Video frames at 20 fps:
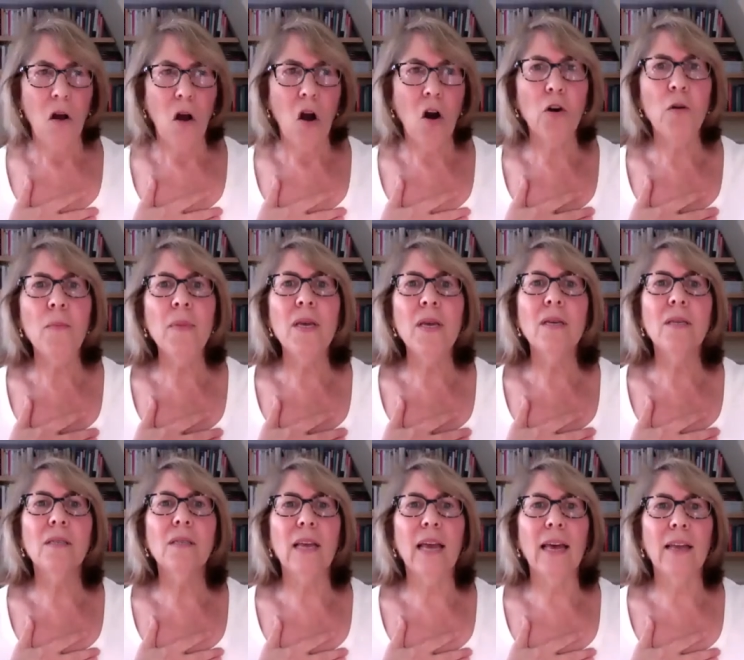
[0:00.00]

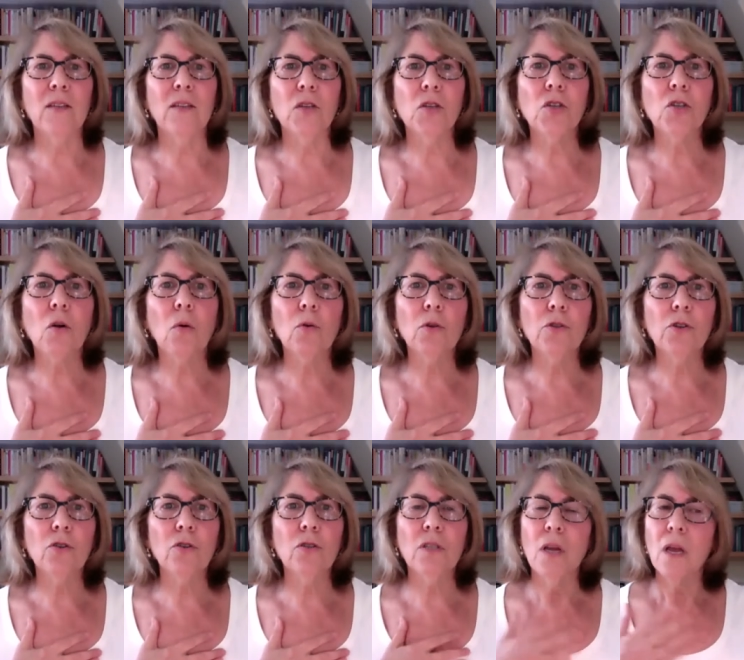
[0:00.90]
armies and
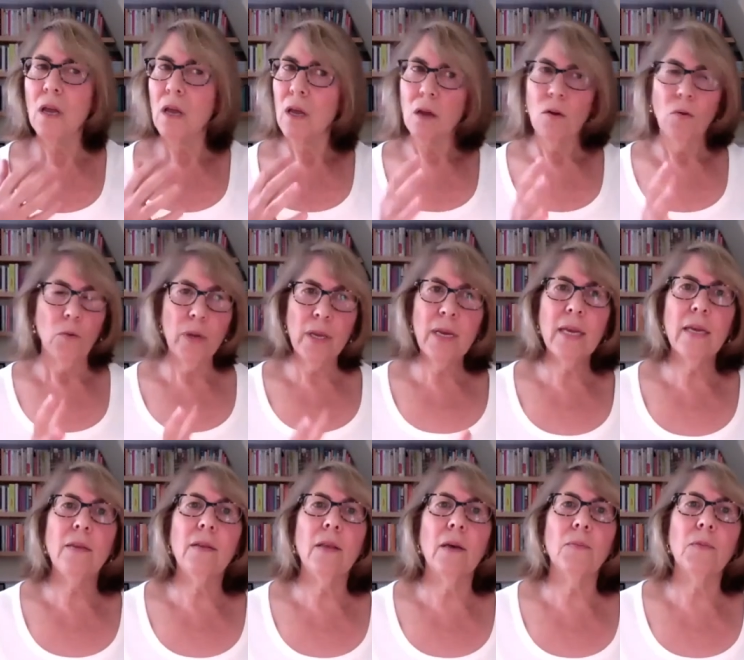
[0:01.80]
soldiers, we
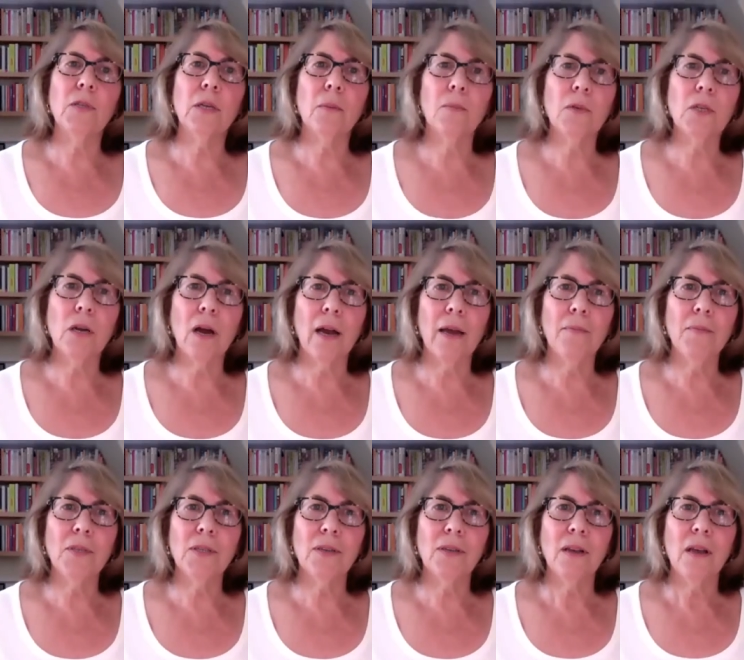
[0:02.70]
need them
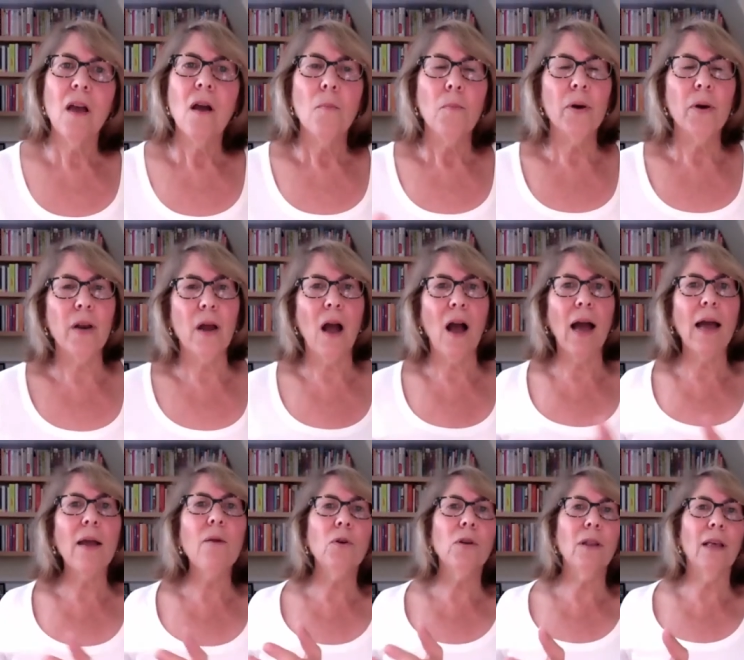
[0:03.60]
sometimes. But
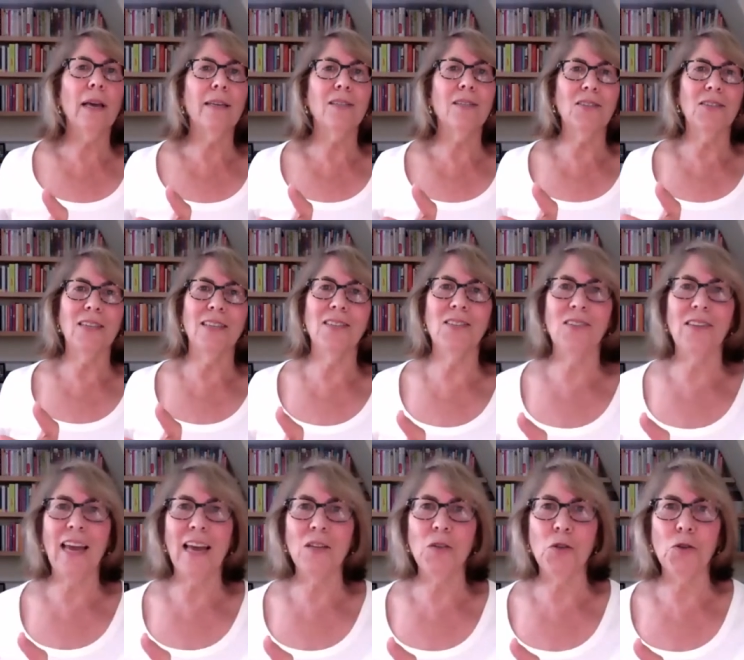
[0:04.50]
I would like to see
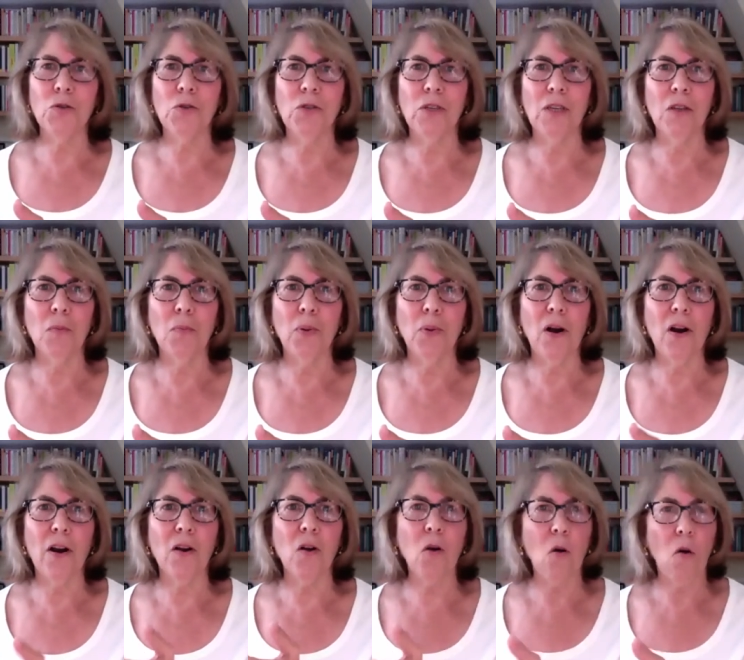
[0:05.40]
statues in the
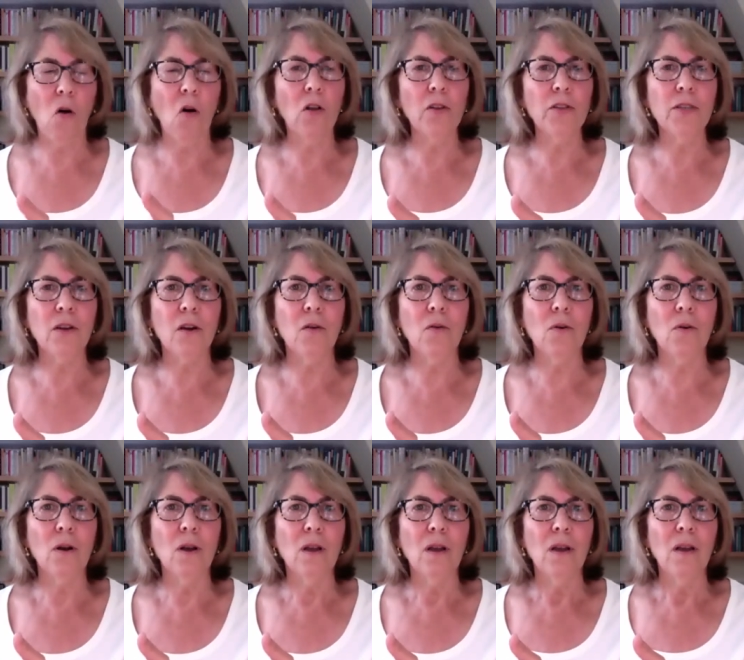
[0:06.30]
park
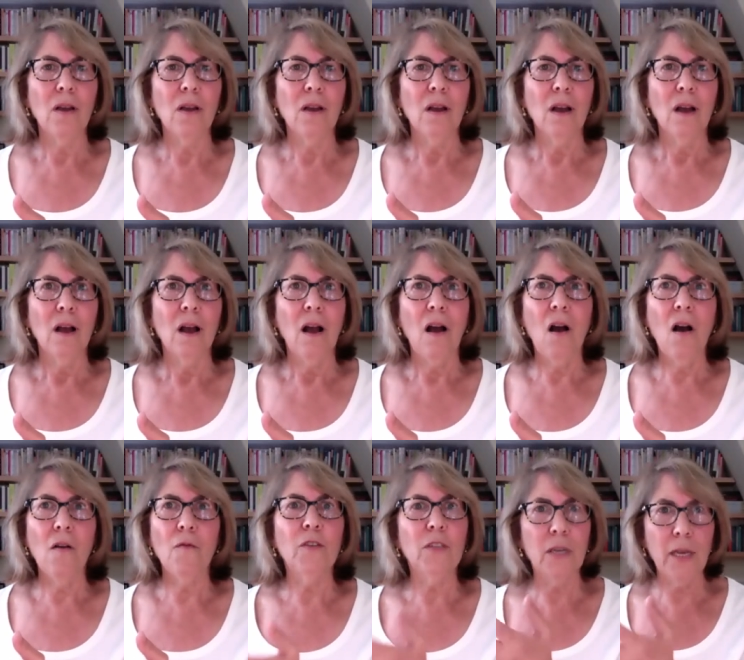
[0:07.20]
also
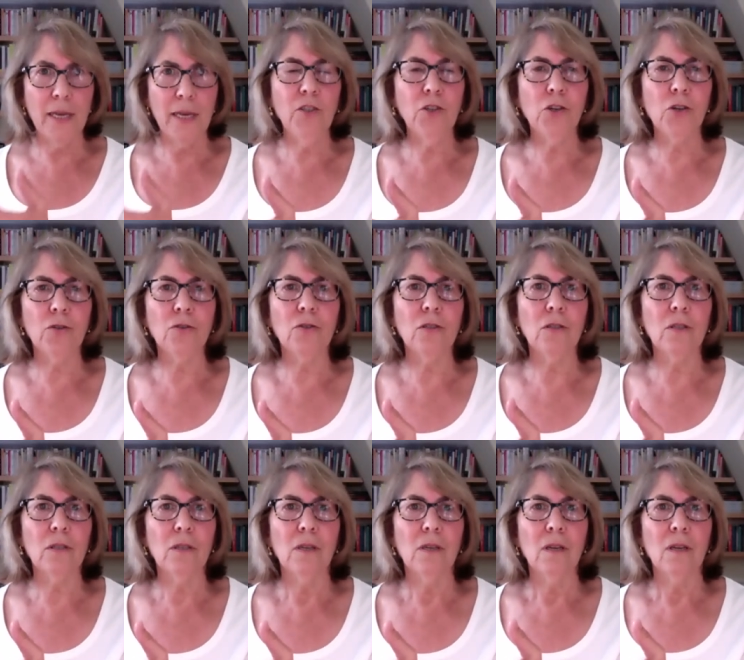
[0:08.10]
of
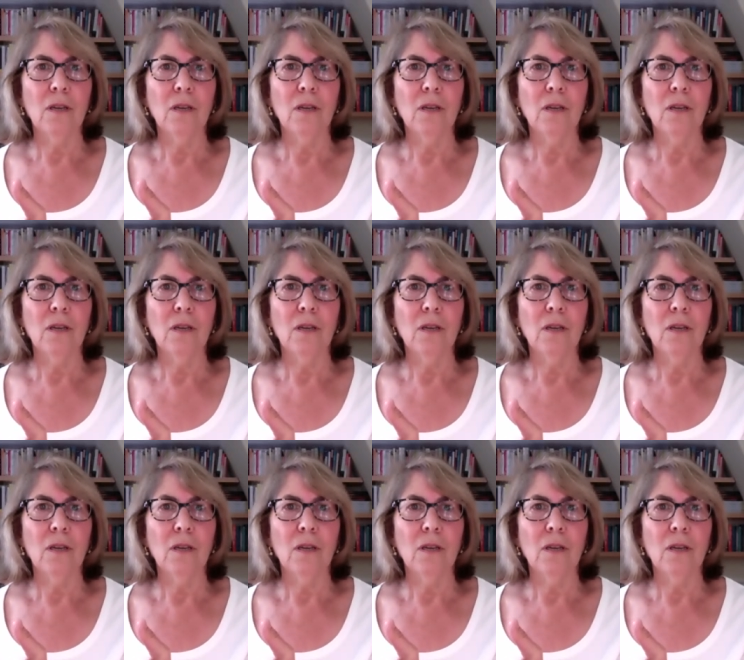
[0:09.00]
teachers